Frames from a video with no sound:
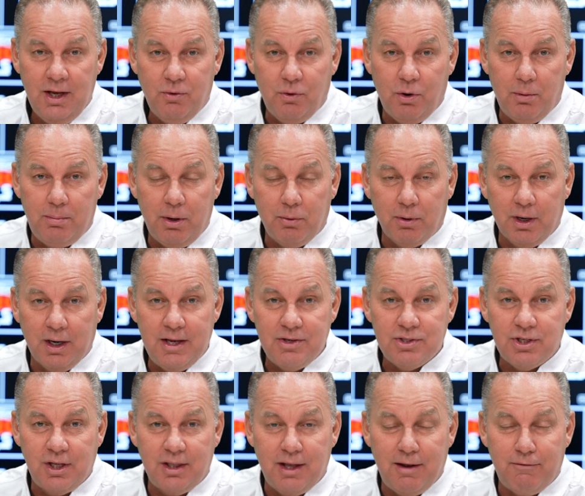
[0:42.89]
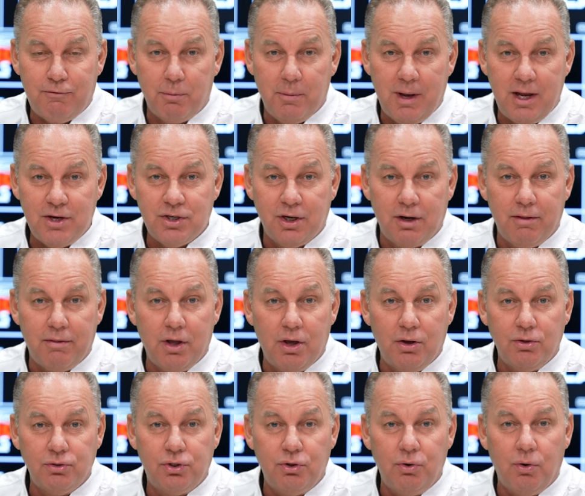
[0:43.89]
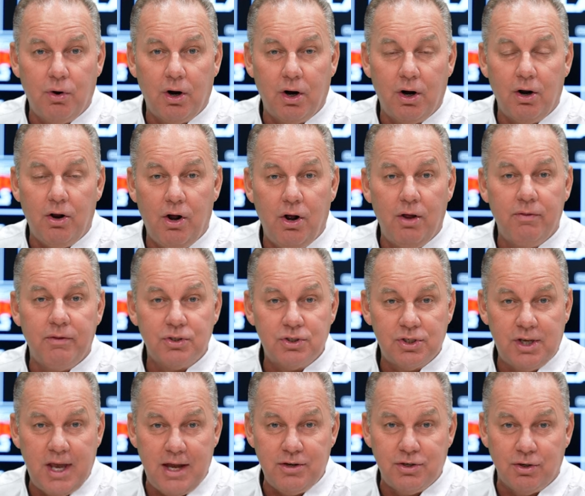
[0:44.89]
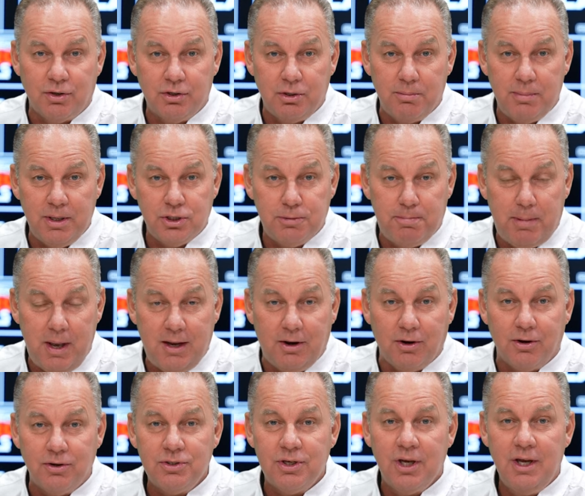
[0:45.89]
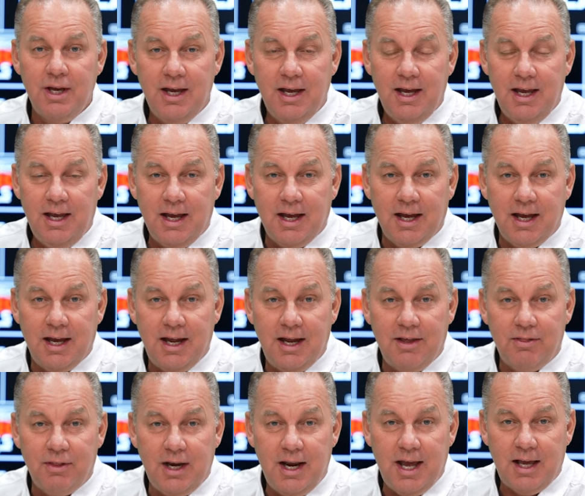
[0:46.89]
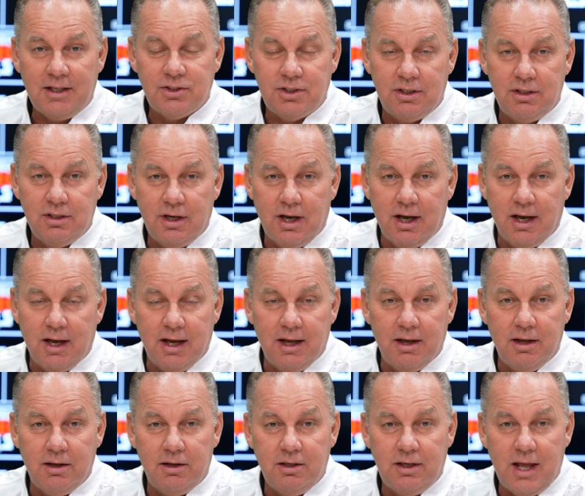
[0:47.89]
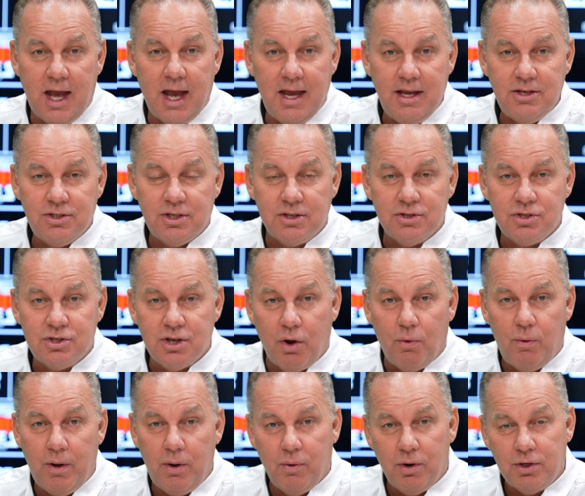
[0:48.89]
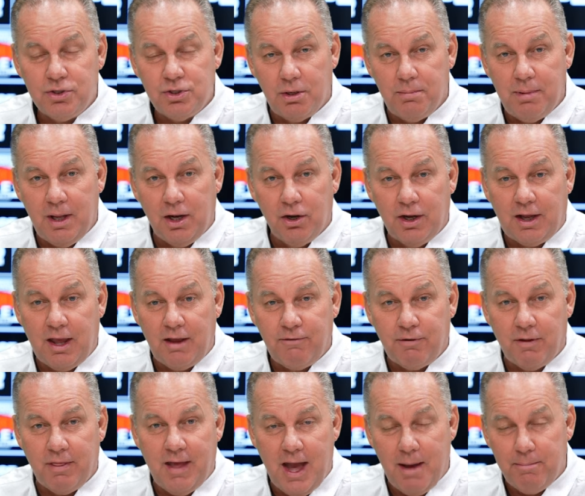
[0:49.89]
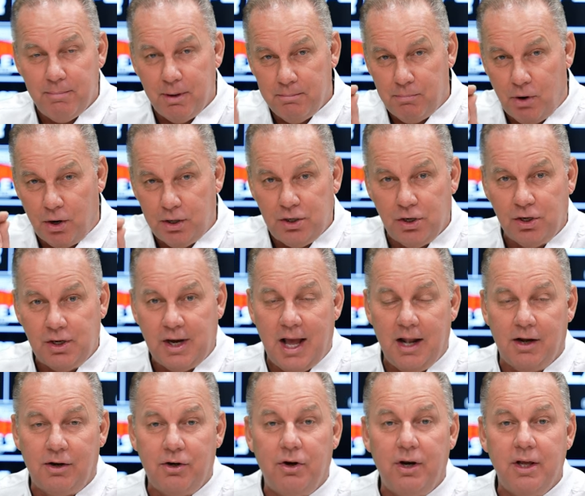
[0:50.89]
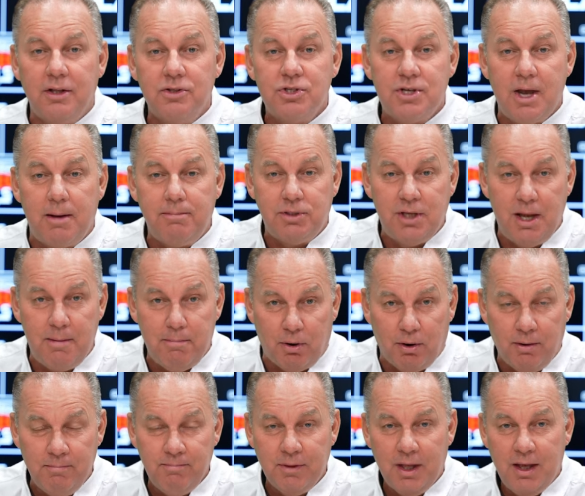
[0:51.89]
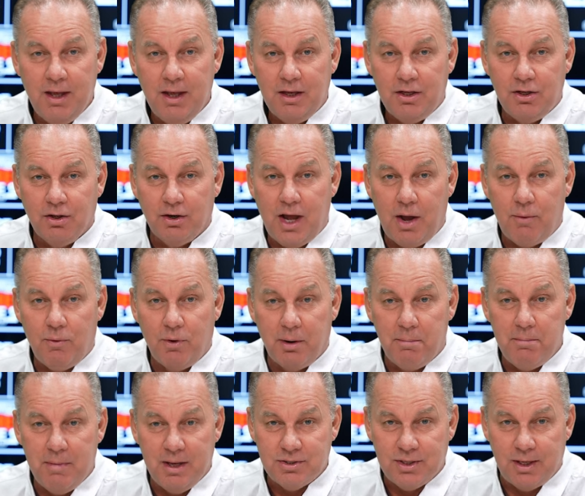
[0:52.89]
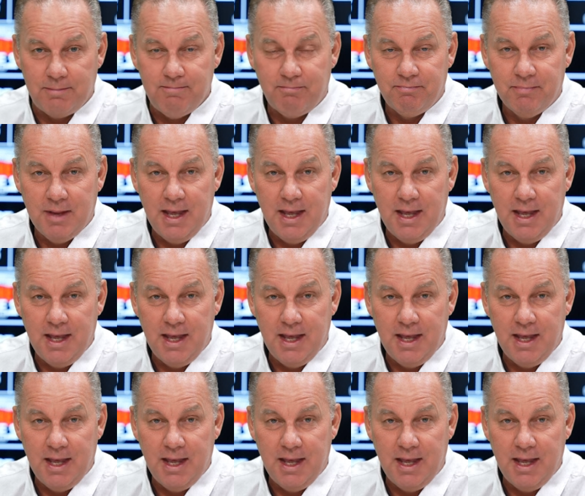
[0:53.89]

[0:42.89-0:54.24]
We'll be releasing the information of those who are on the schedule to be speakers uh, in the next uh, days. And so we want you to be looking for that, but mark your calendar in September. You'll not want to miss it.